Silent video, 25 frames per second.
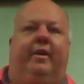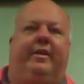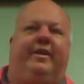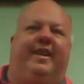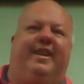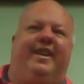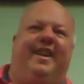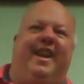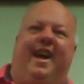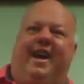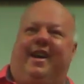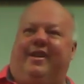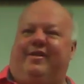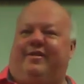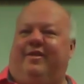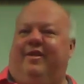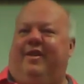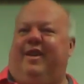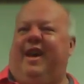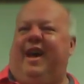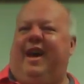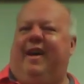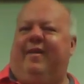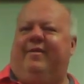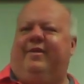the national
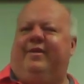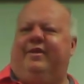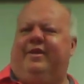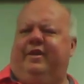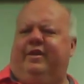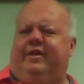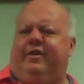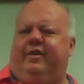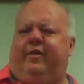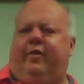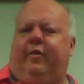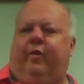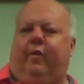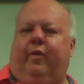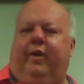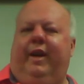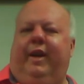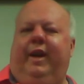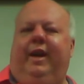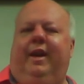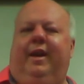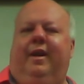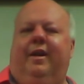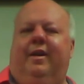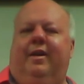average is
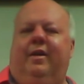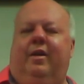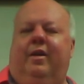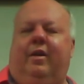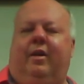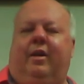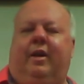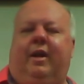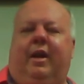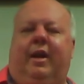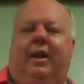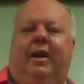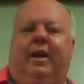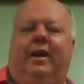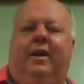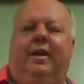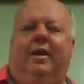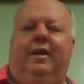3. Okay.